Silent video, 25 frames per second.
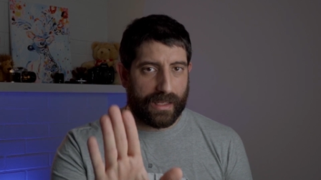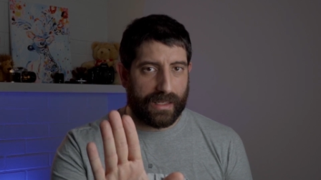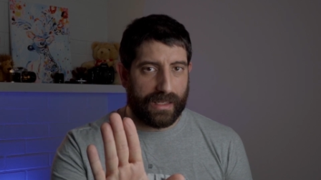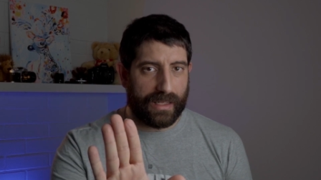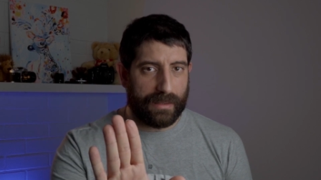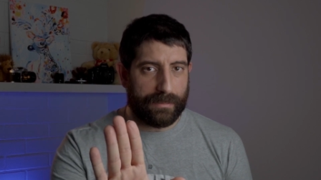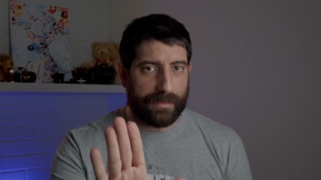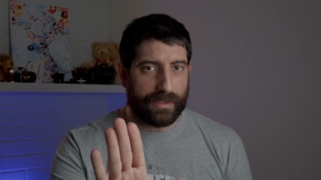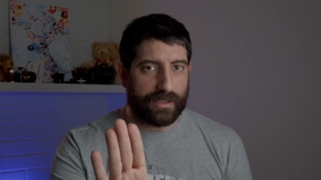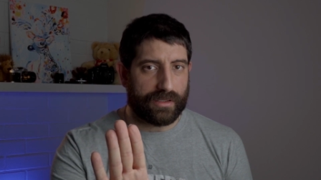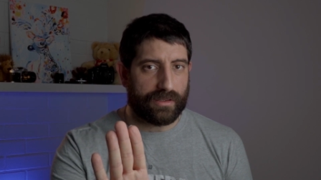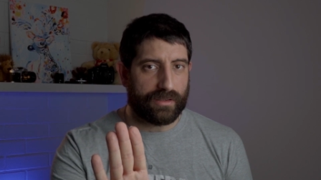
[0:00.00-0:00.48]

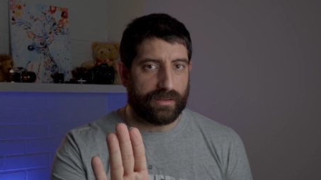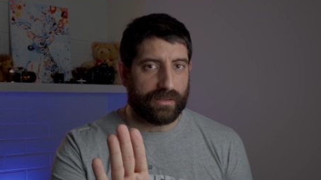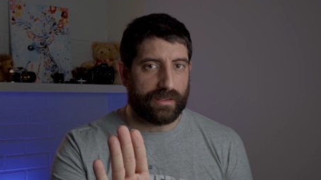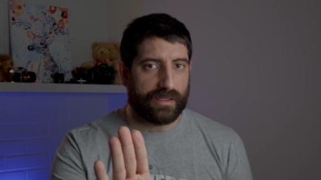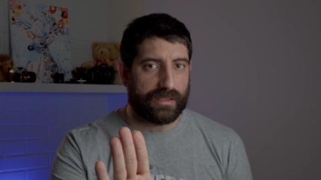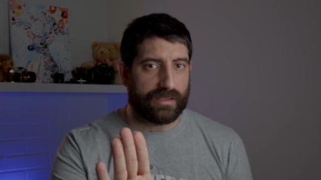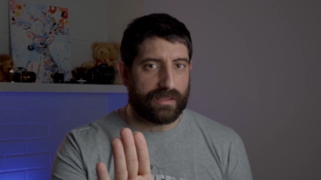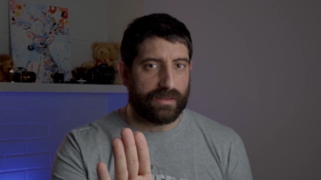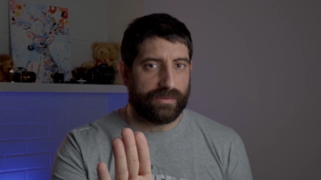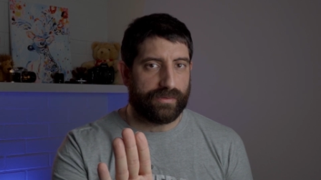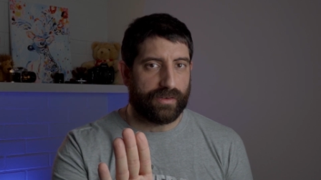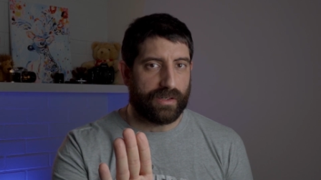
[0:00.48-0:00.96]
let me turn
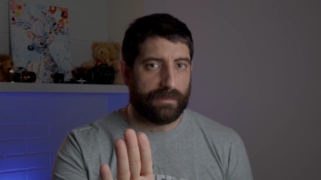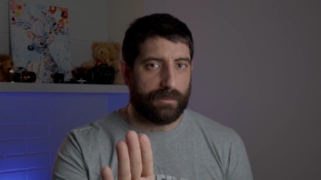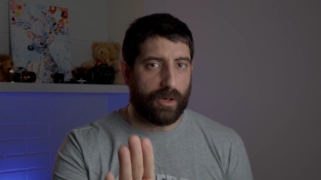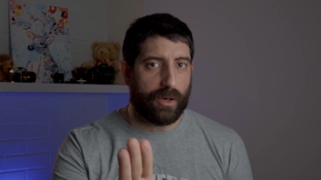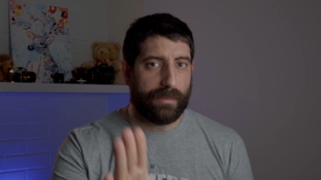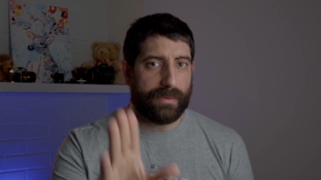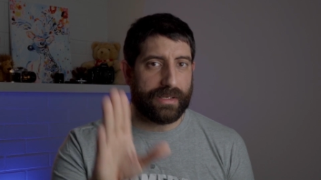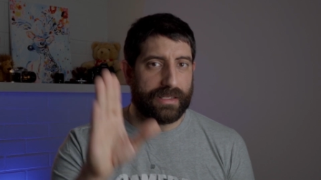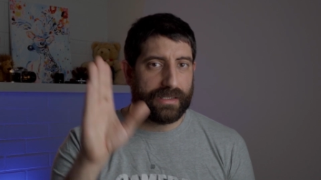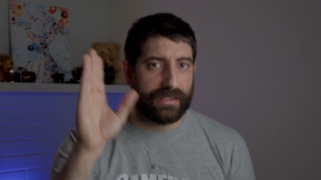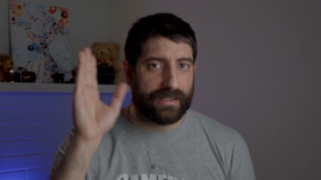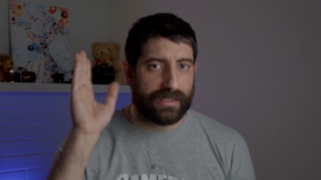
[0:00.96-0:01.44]
this off for a
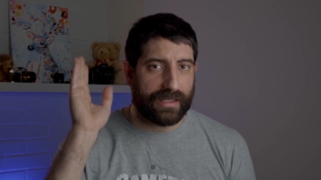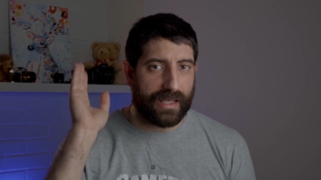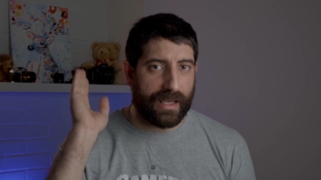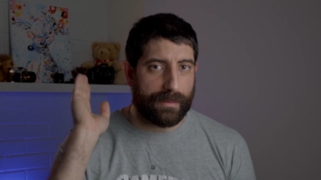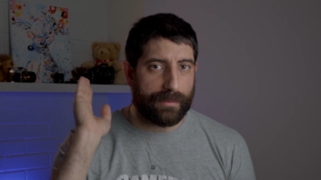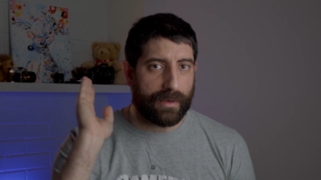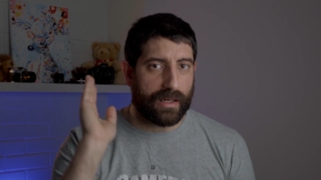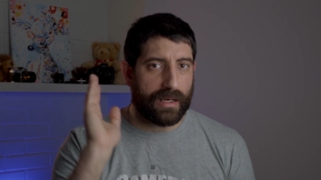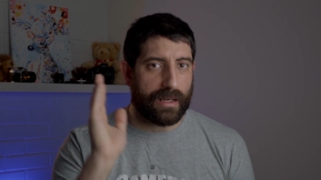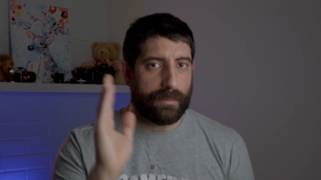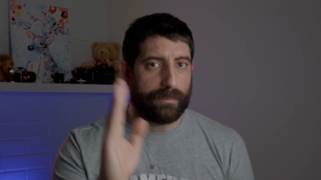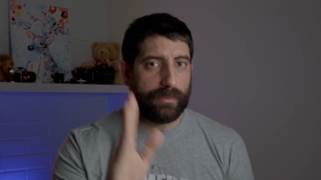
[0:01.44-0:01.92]
moment.
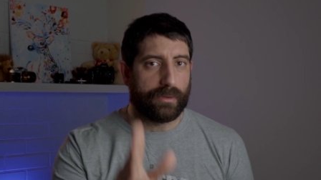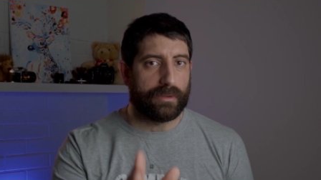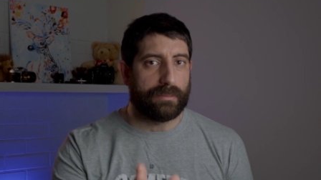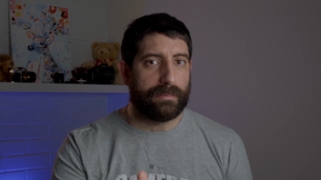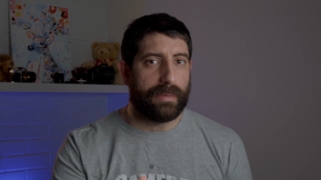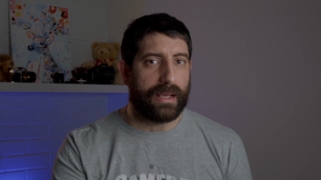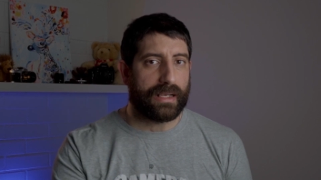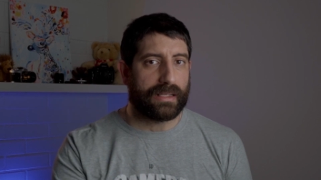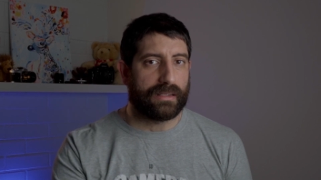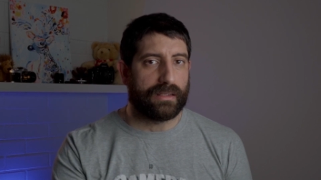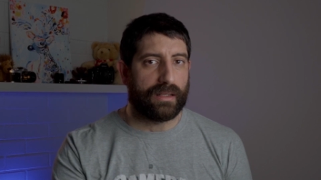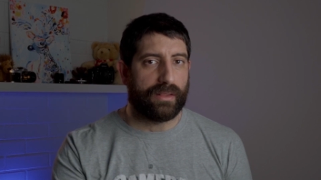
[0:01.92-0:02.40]
I'm gonna put
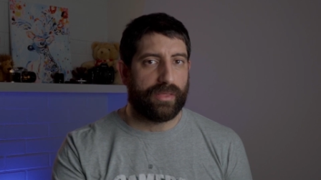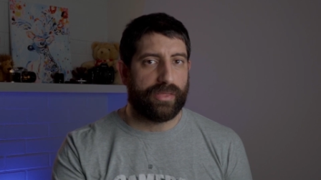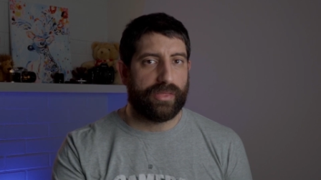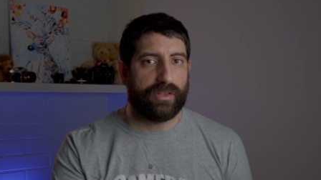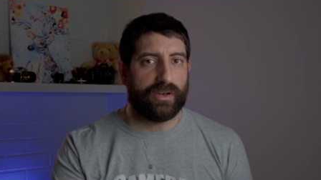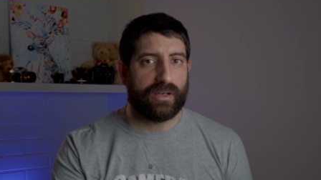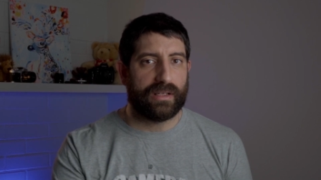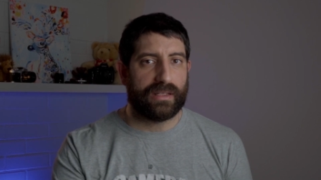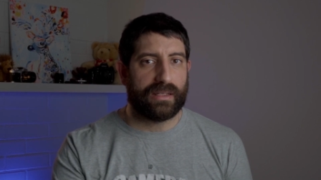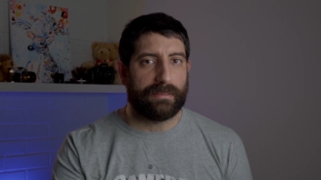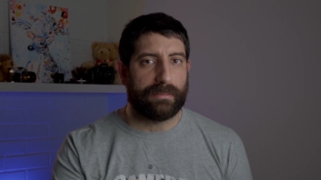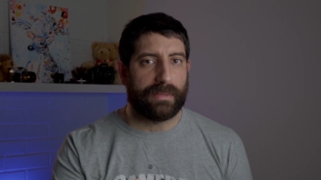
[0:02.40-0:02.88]
back the
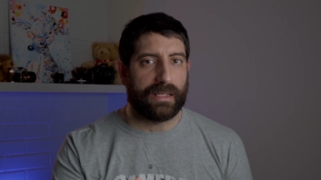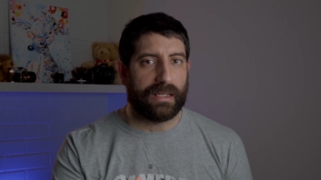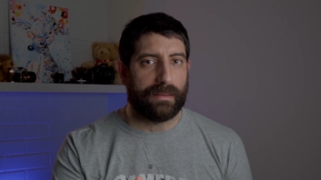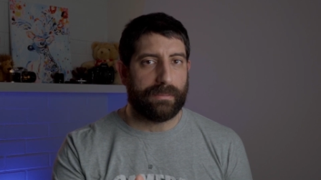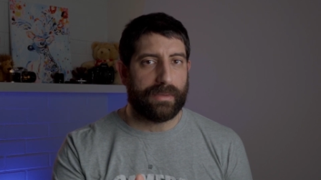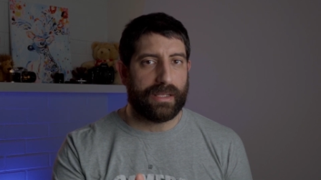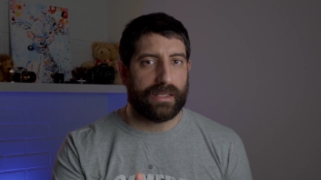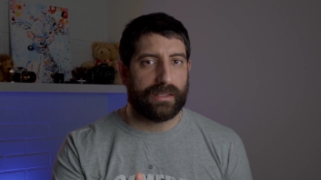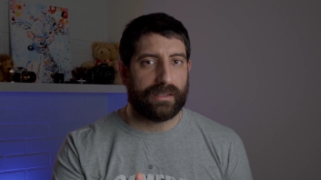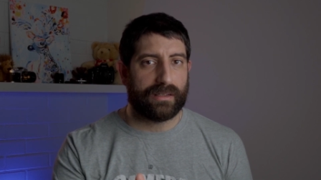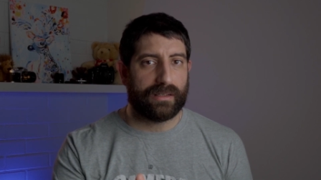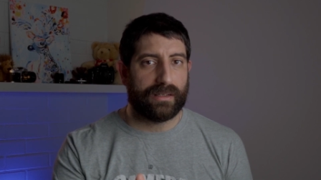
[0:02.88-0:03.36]

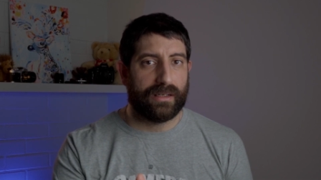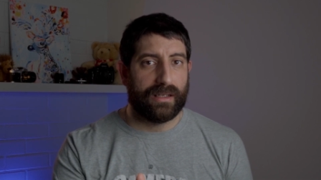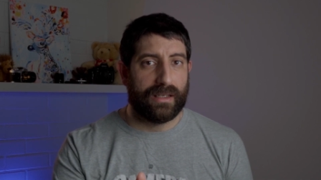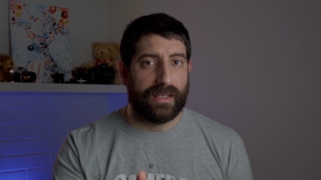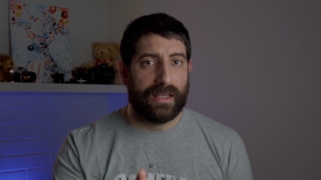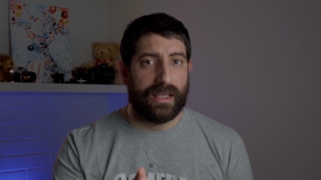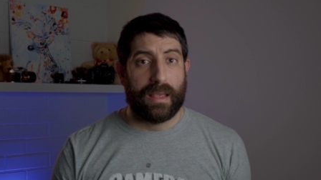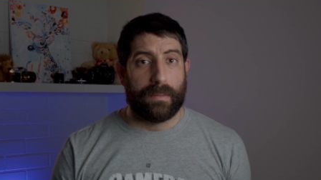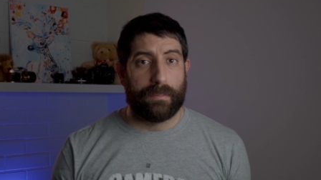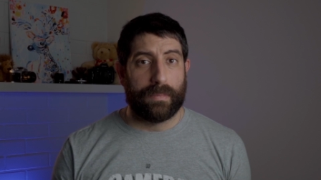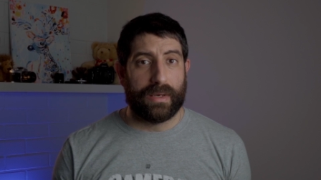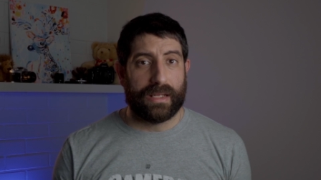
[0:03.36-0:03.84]
30mm,
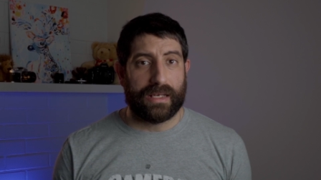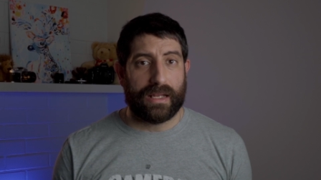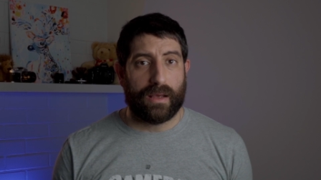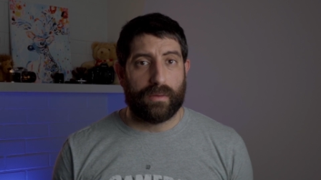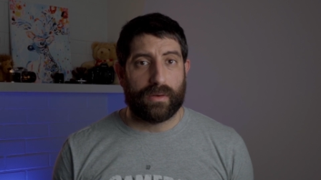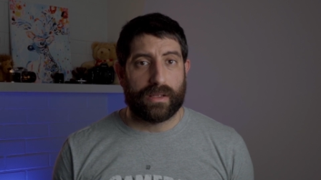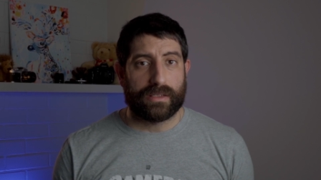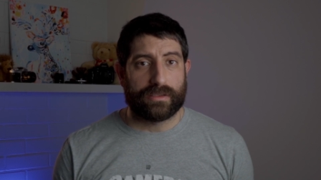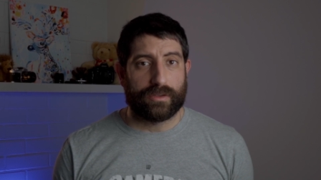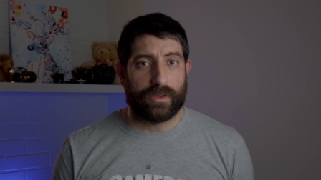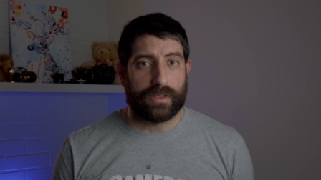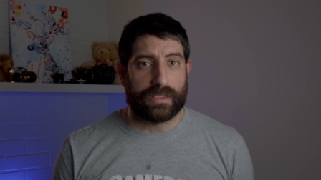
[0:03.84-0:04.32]
but now
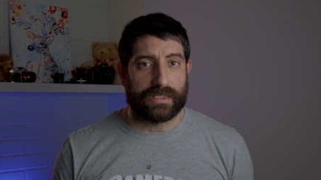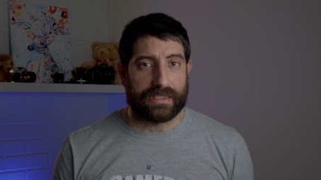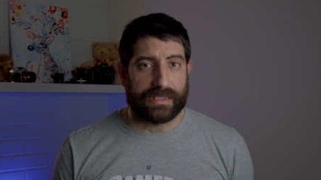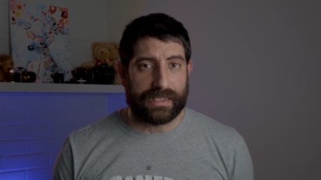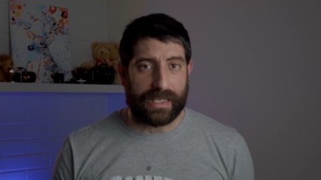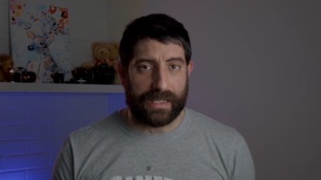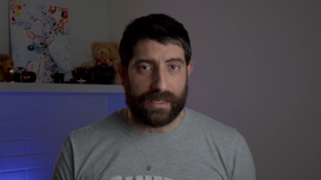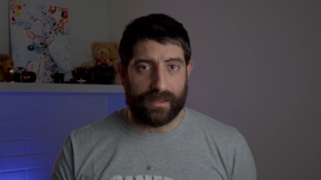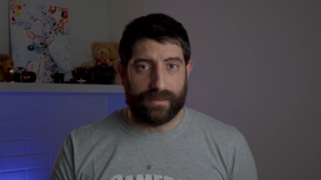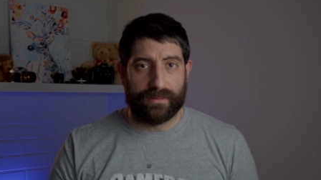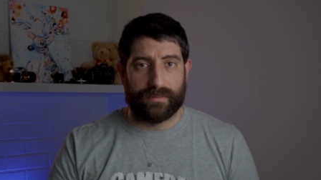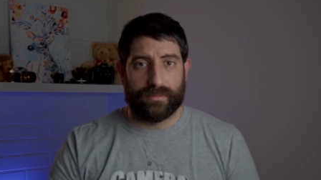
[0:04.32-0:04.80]
let's do this
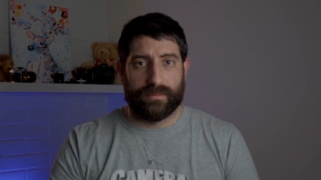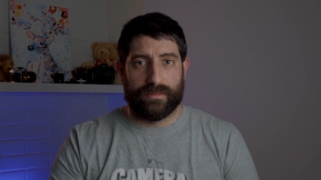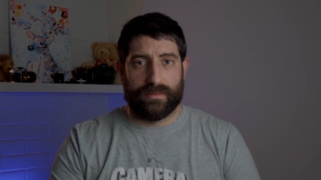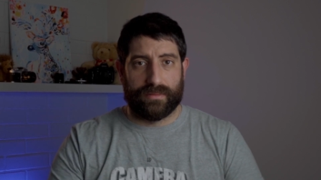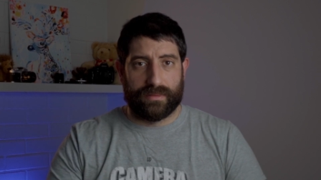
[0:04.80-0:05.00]
again.